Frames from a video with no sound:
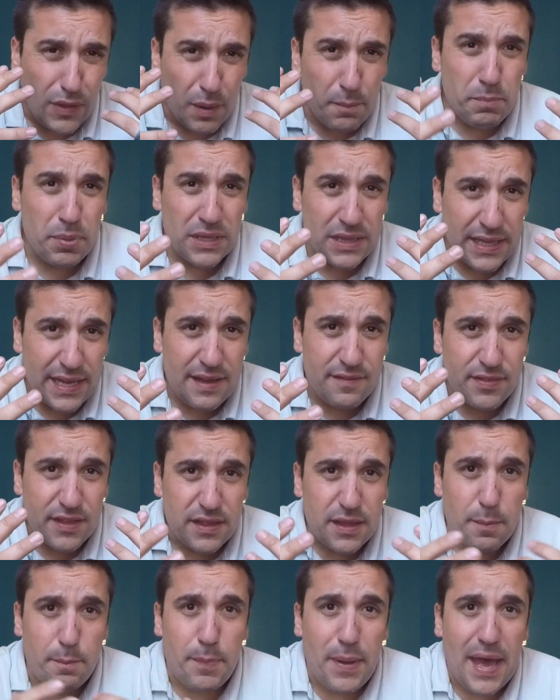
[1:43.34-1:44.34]
Believe
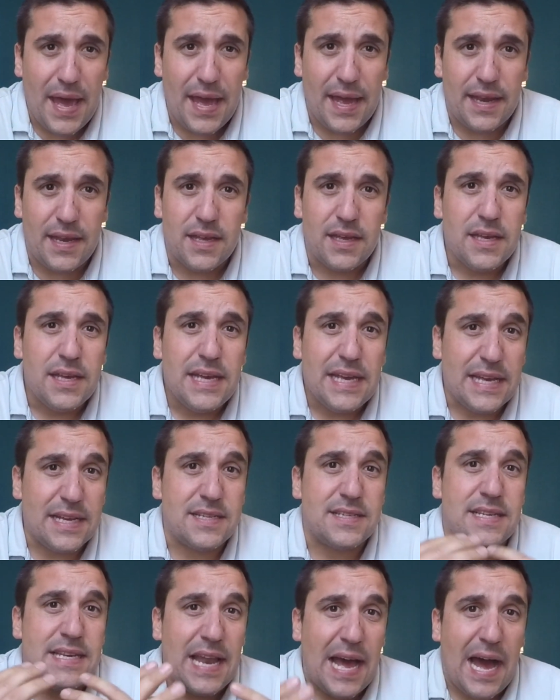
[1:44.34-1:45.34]
that the bed
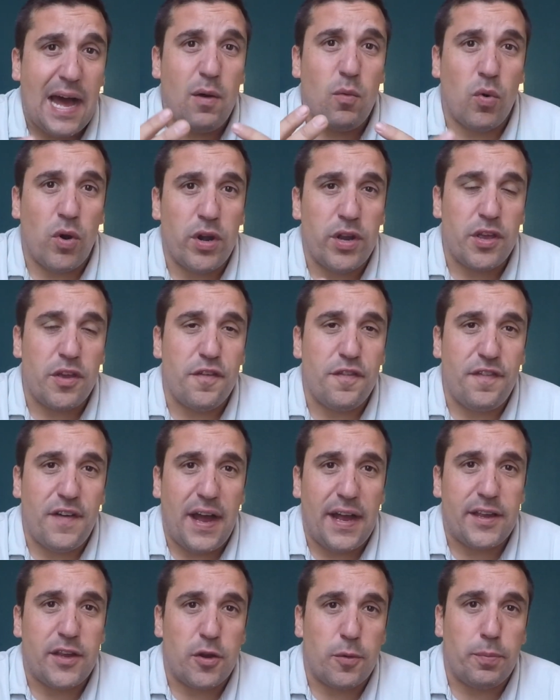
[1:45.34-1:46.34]
is not where you
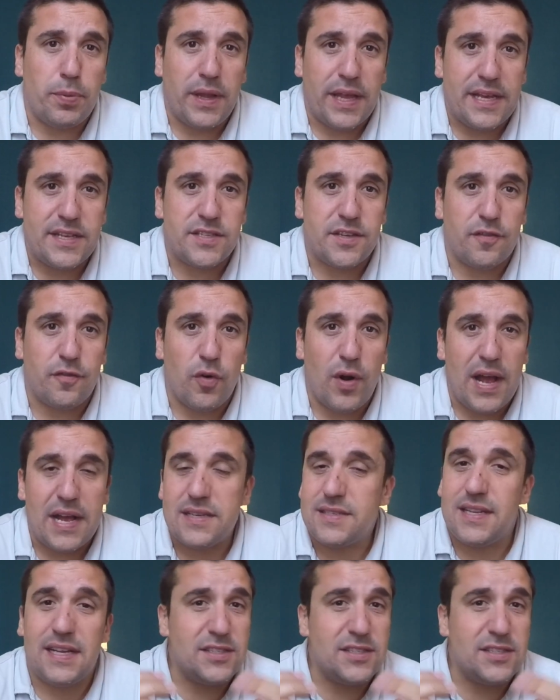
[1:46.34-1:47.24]
find your place of rest.